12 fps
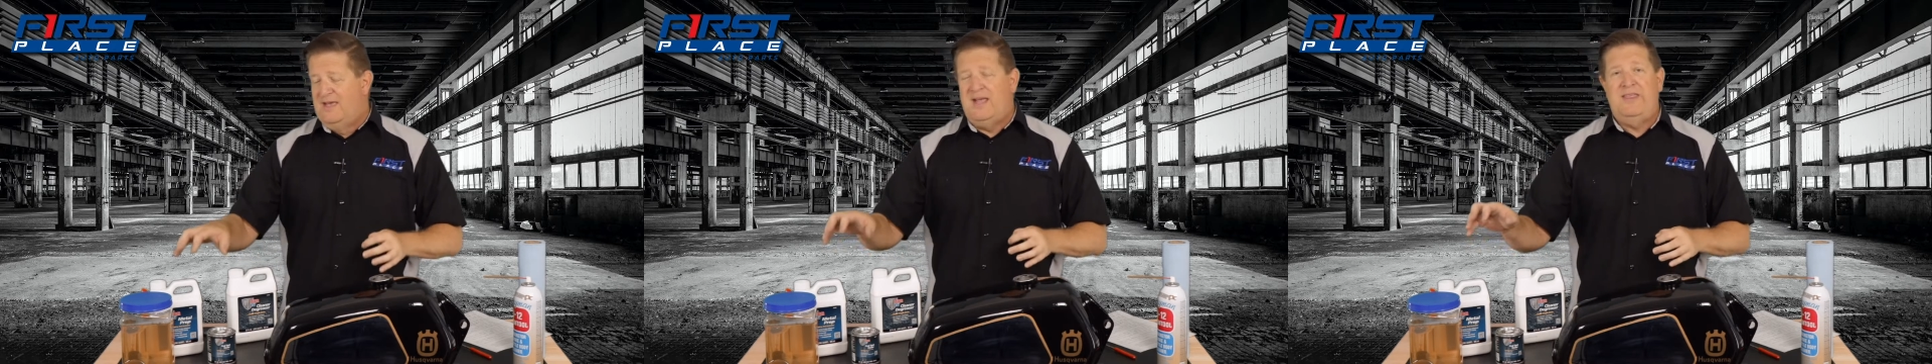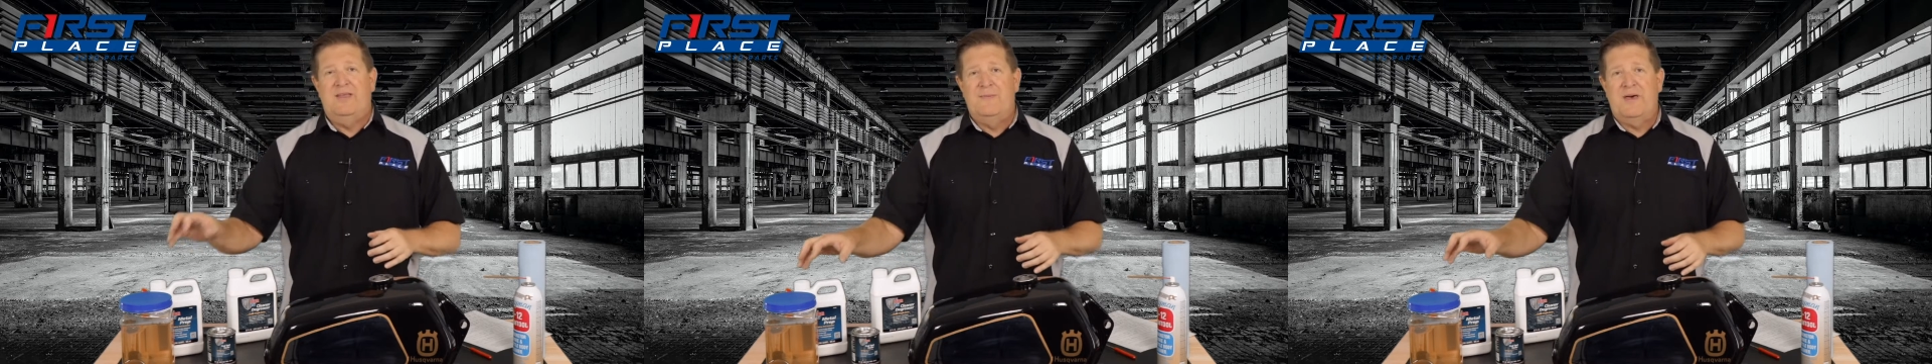
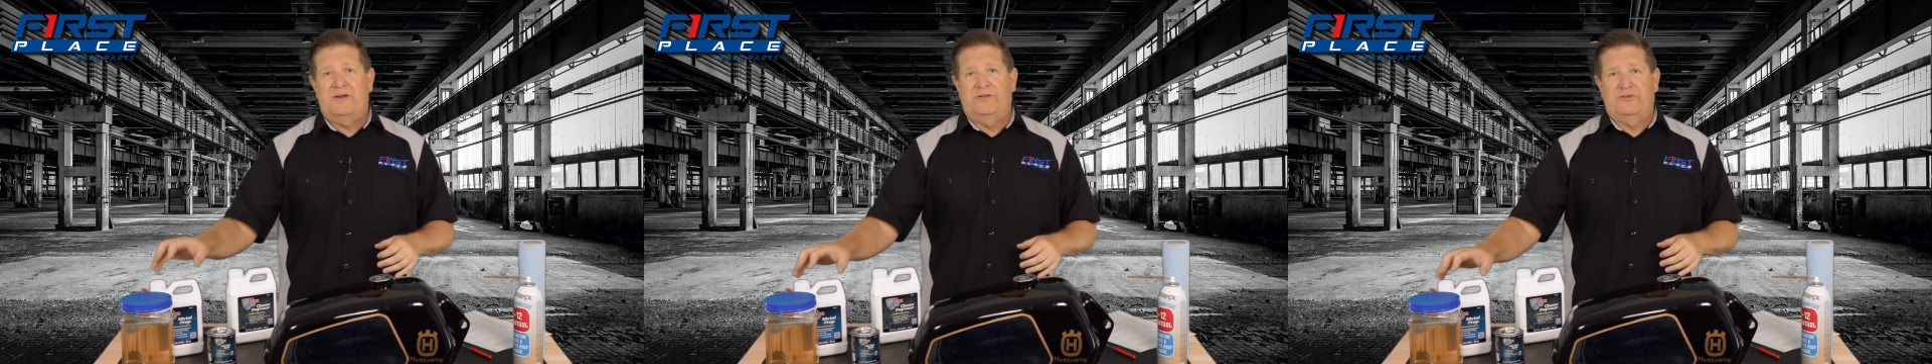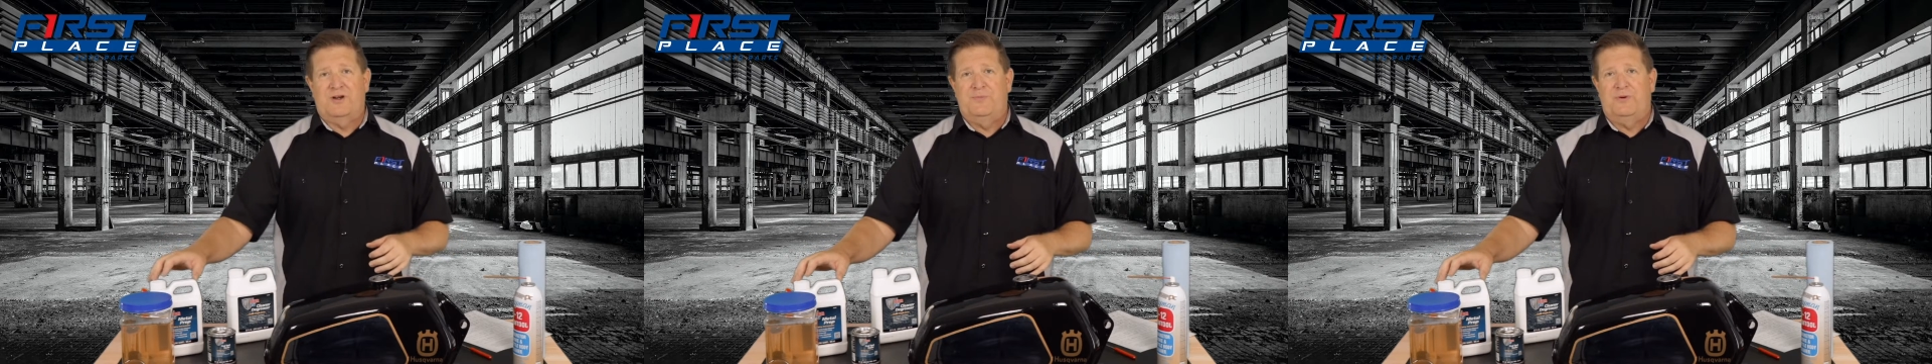And the metal
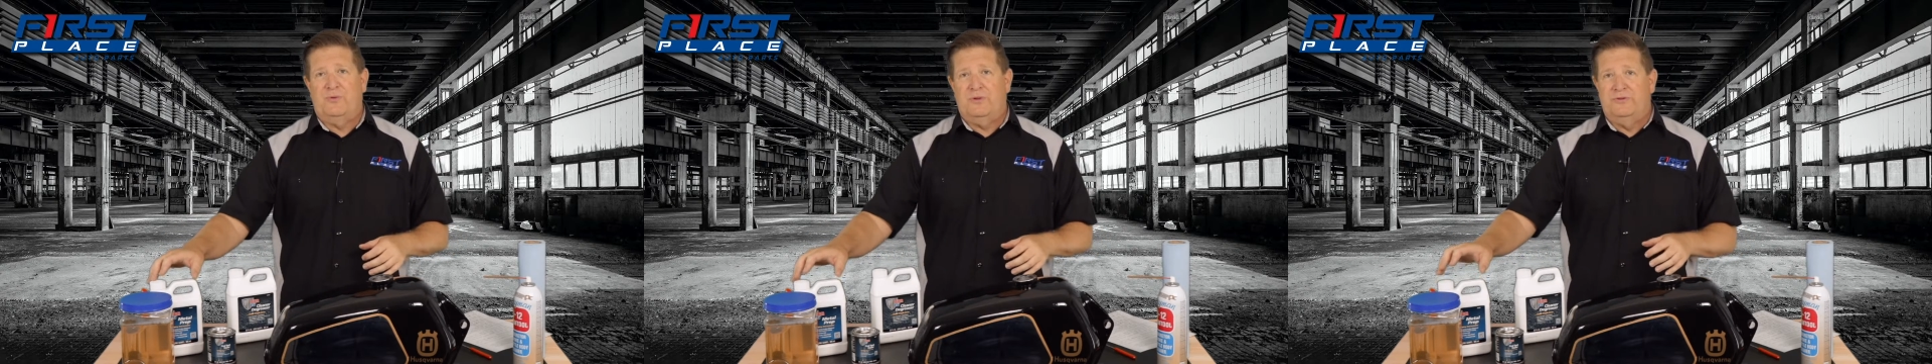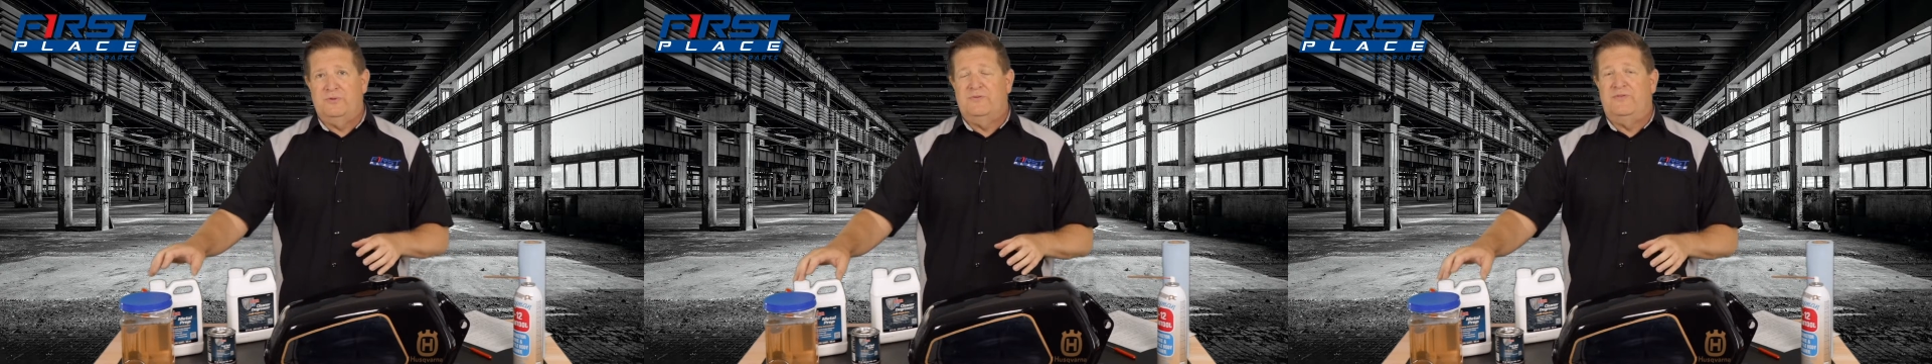stripper will
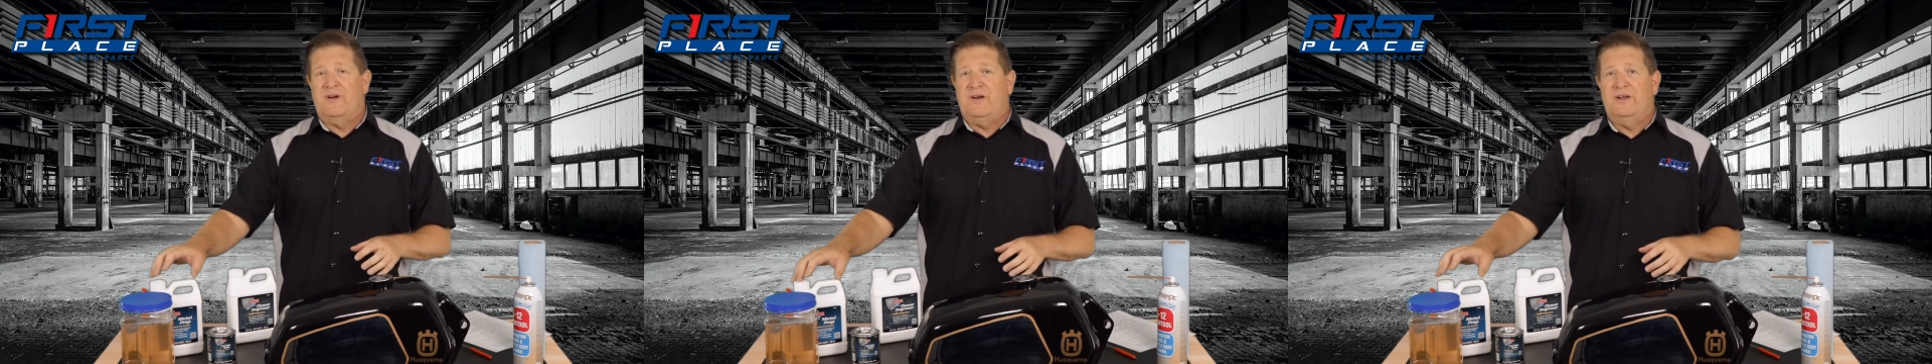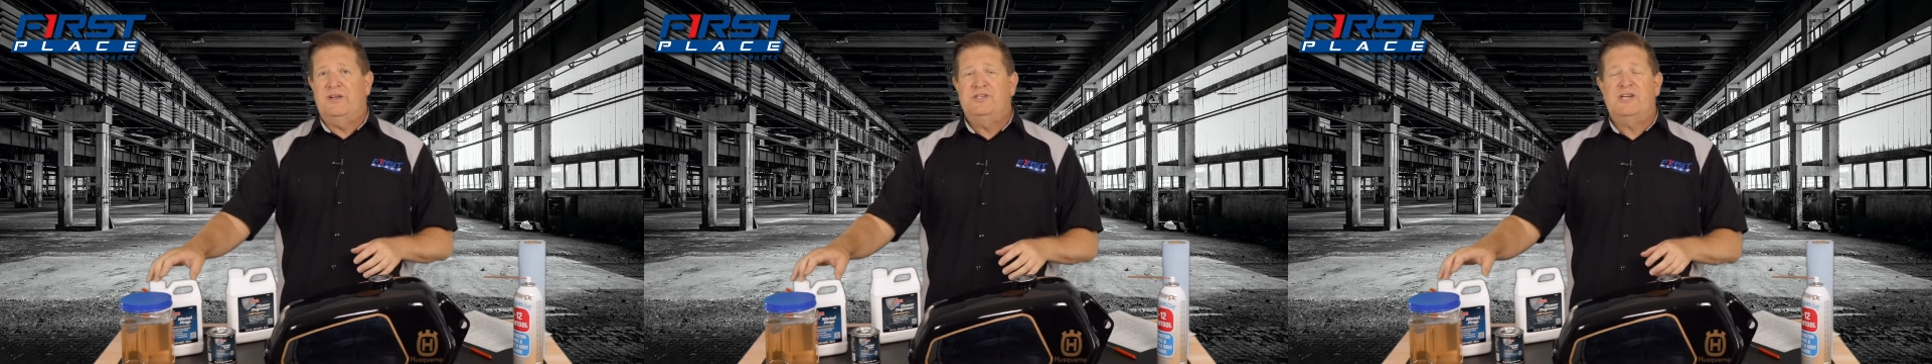do a very
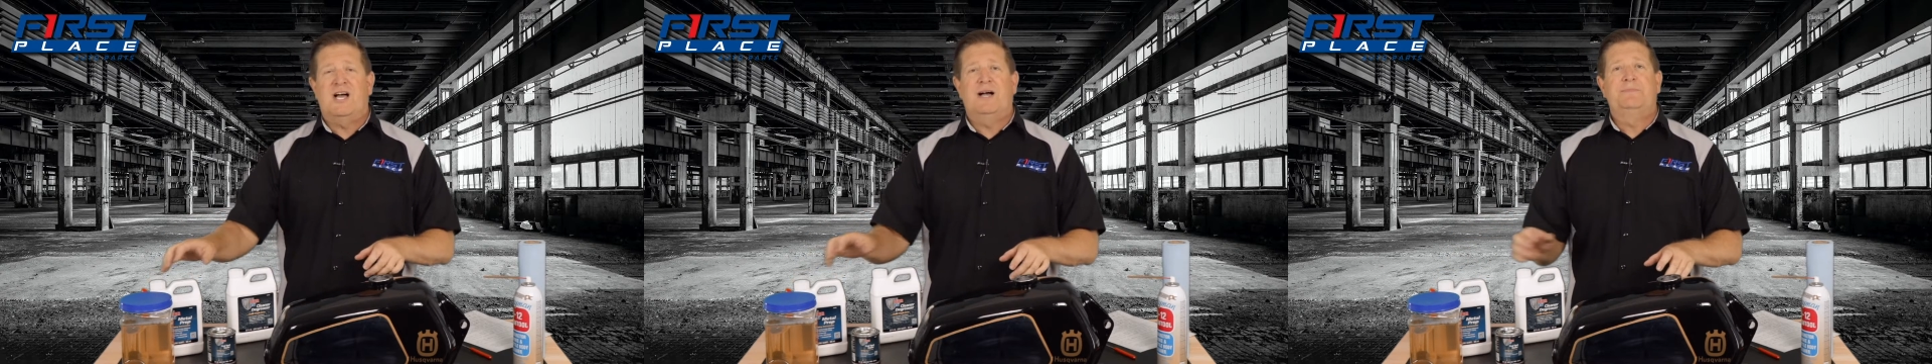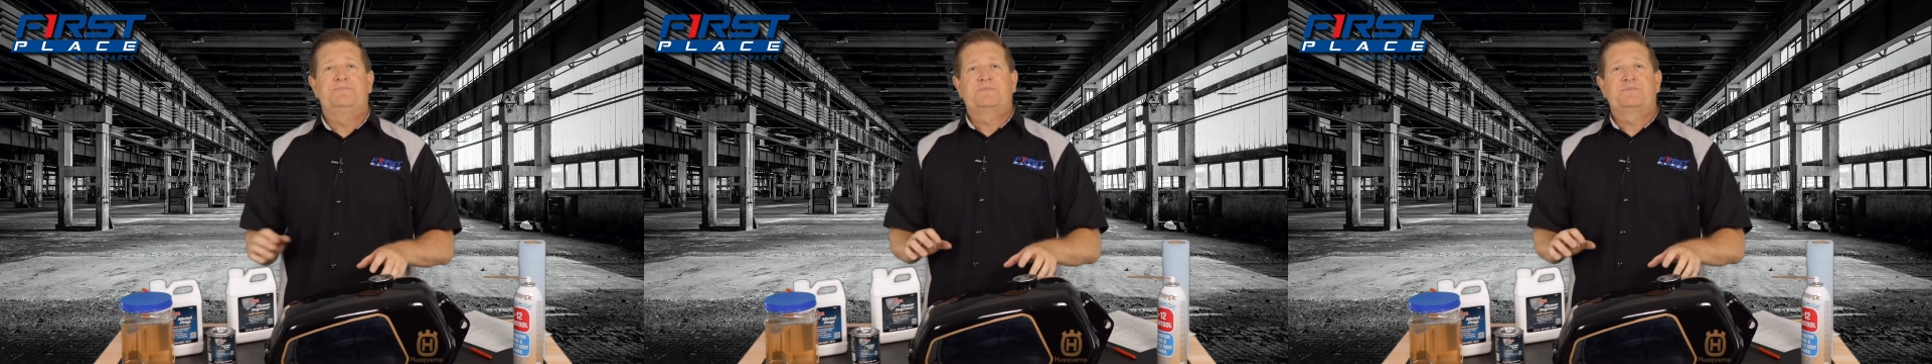good job